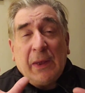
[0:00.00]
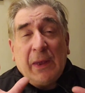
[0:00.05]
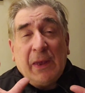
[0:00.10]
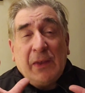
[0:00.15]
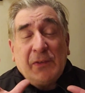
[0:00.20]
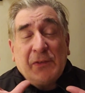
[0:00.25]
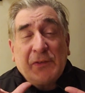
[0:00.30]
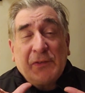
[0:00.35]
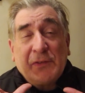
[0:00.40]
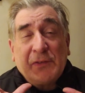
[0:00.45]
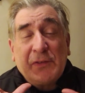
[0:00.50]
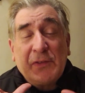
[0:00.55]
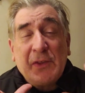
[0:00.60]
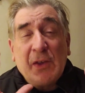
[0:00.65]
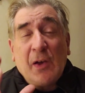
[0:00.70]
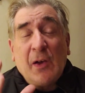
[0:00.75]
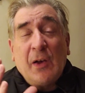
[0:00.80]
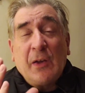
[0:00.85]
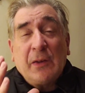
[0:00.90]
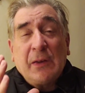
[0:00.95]
It's
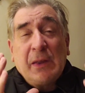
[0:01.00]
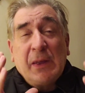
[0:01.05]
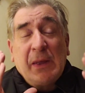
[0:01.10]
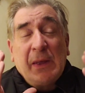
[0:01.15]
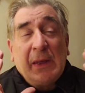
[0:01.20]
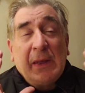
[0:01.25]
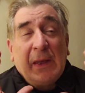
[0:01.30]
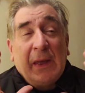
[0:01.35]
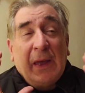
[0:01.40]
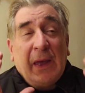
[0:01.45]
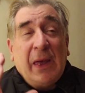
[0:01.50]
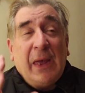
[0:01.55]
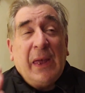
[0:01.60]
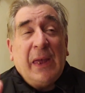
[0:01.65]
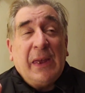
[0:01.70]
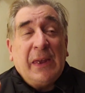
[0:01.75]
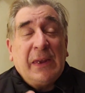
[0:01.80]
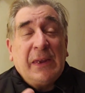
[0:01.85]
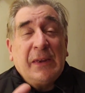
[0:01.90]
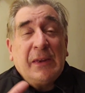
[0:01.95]
not
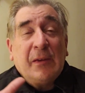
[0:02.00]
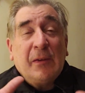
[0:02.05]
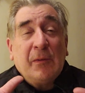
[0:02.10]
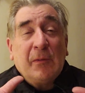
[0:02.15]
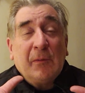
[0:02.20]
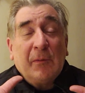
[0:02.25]
a